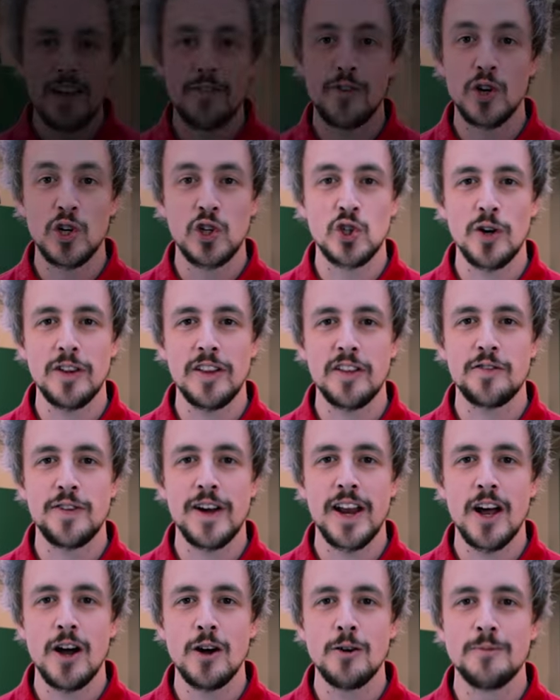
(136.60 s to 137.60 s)
If you enjoyed this
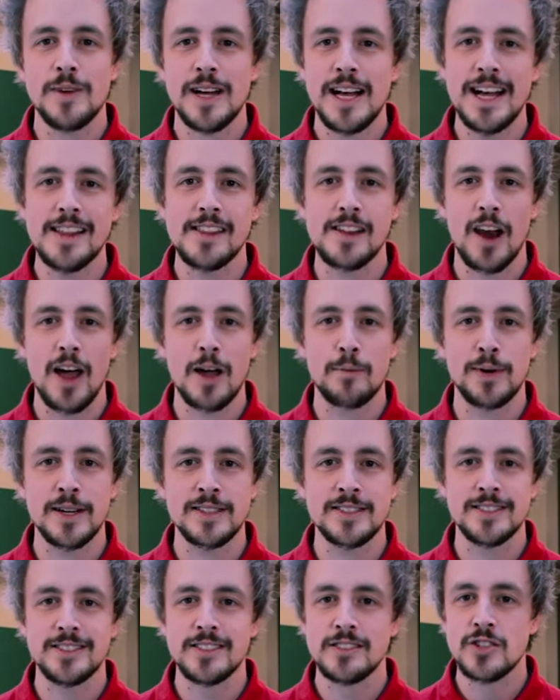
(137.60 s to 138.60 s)
video, hit the like
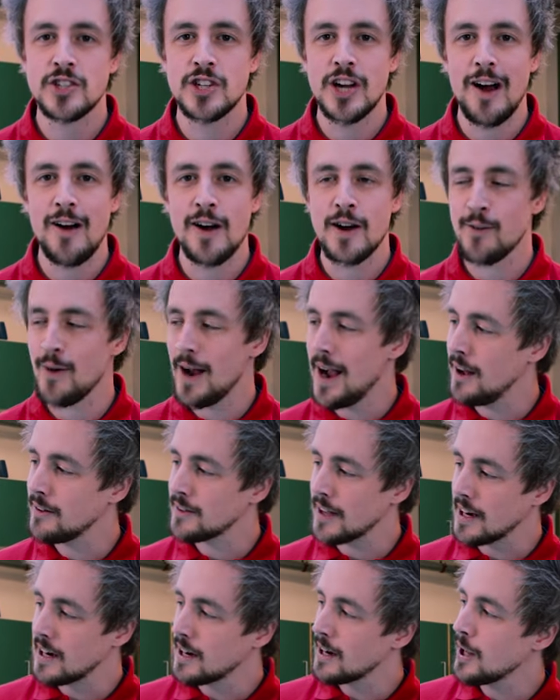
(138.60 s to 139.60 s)
button, share it
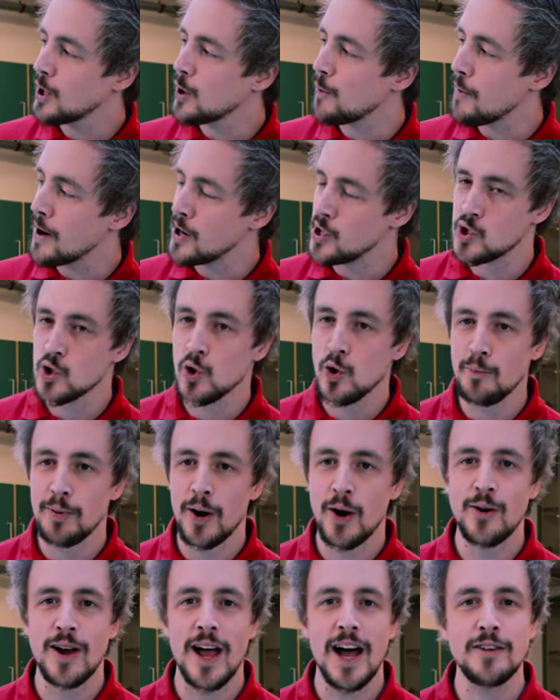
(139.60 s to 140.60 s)
around, and click on my
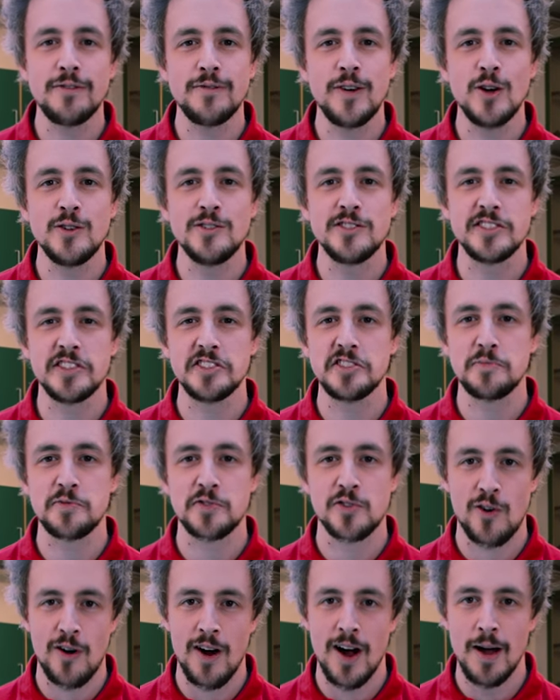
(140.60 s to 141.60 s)
jawbone headphones to
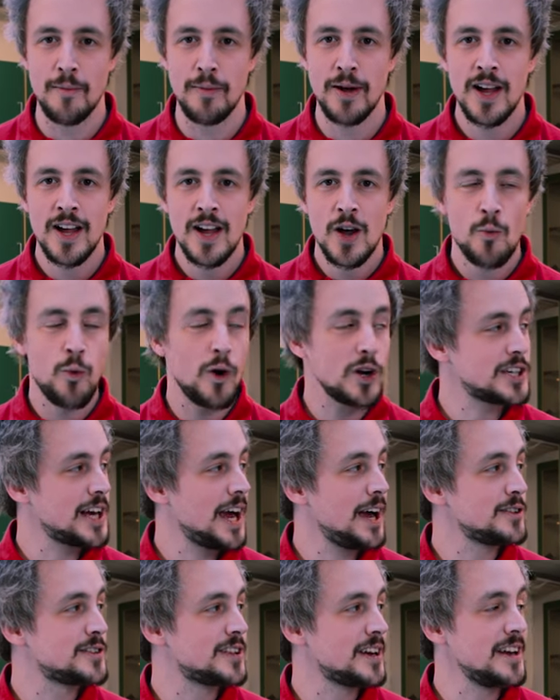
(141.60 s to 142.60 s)
subscribe. Watch
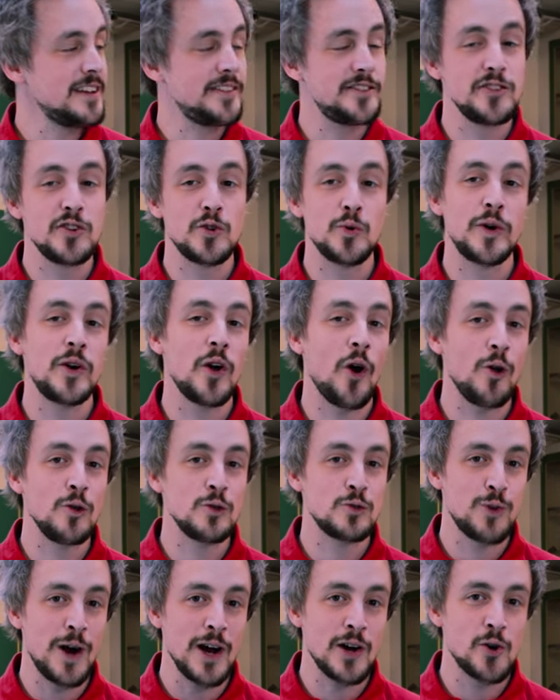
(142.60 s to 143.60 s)
how to listen to an
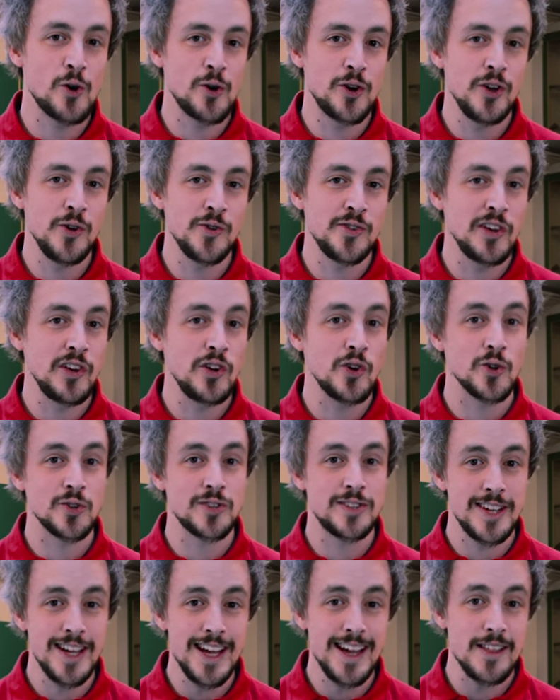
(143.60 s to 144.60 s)
old record using your
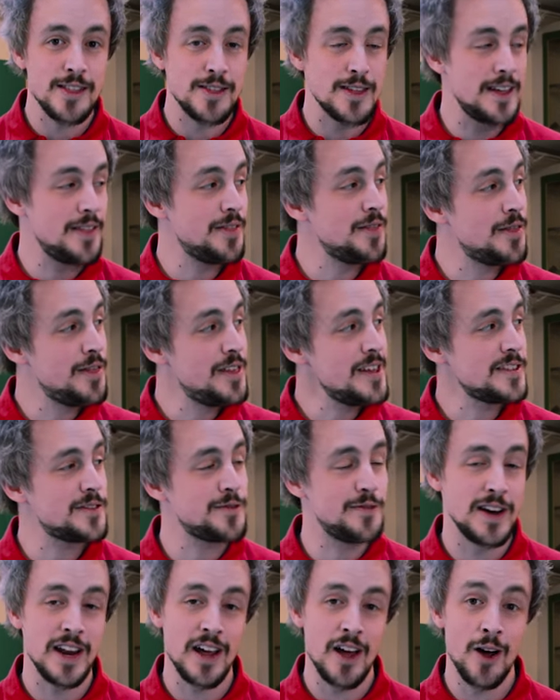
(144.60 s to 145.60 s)
teeth in this
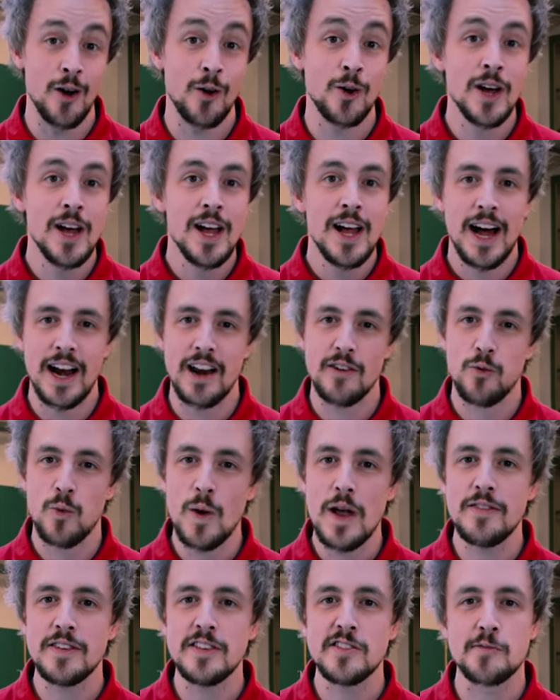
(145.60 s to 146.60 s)
video, and if
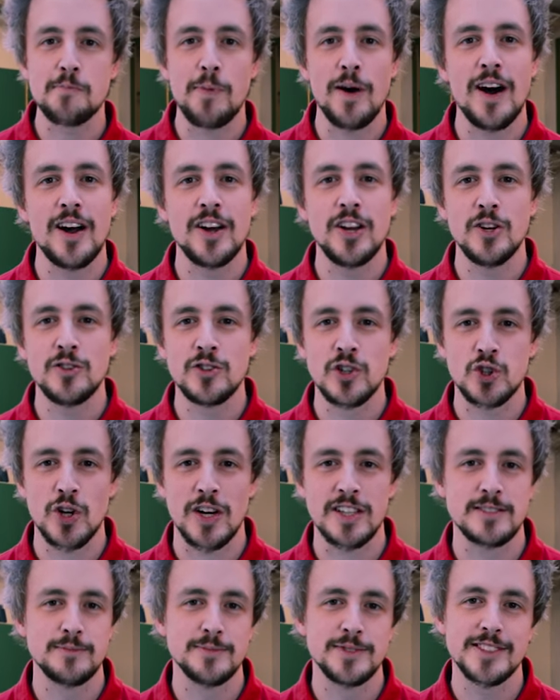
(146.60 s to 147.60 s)
we've inspired you to
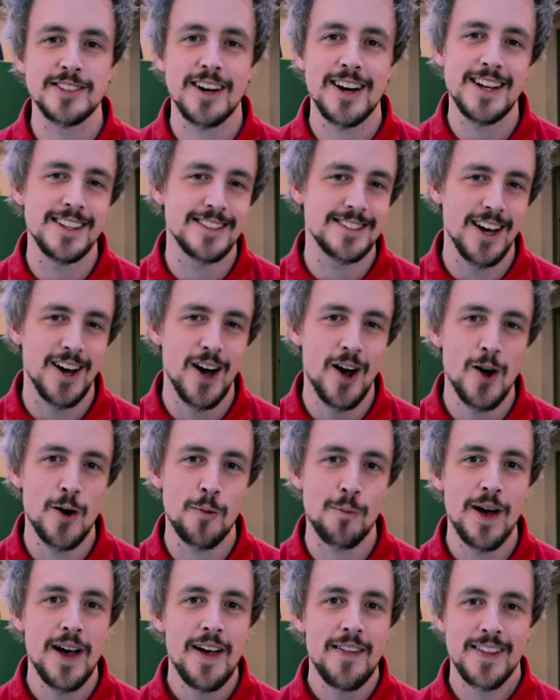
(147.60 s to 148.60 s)
try some science at
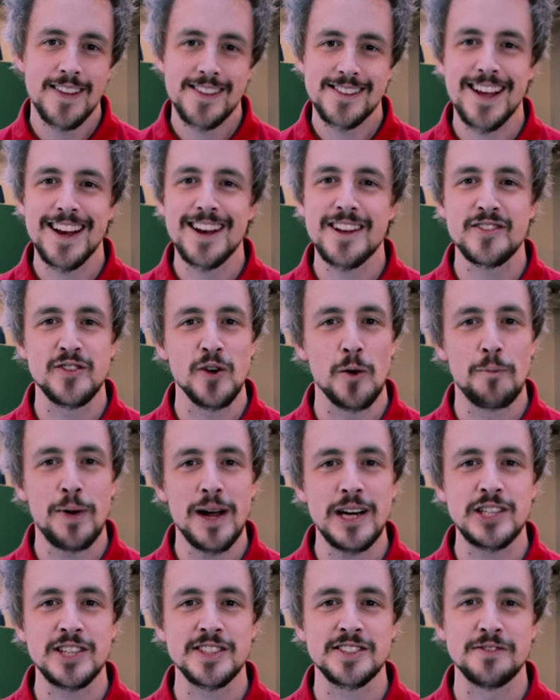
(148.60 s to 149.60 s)
home, then send us your
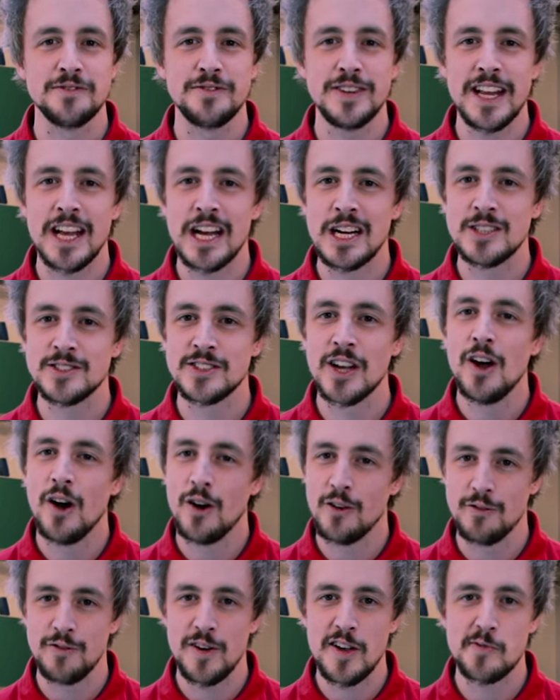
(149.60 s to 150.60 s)
pictures and videos
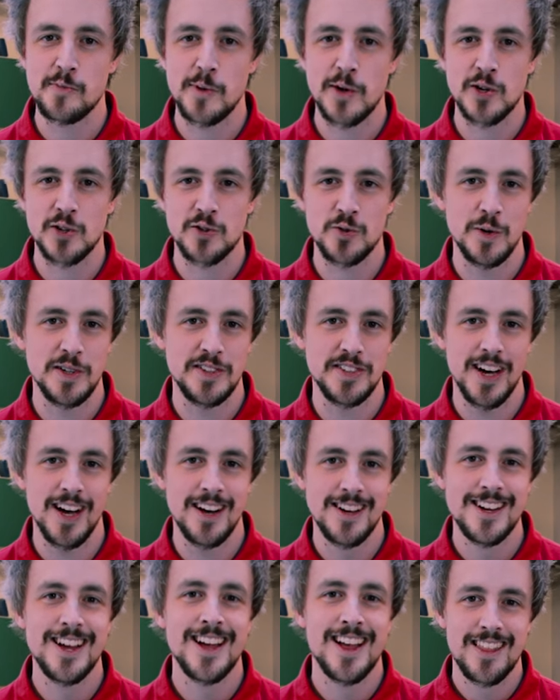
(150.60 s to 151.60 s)
on Facebook or Twitter.
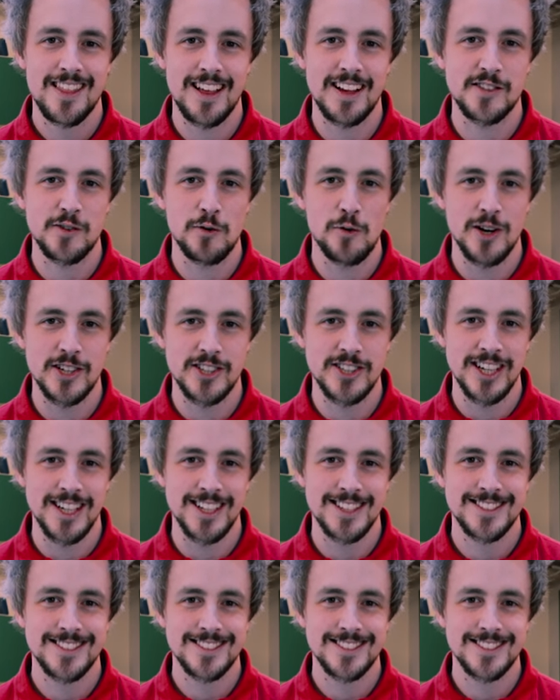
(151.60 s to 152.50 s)
Thanks for watching.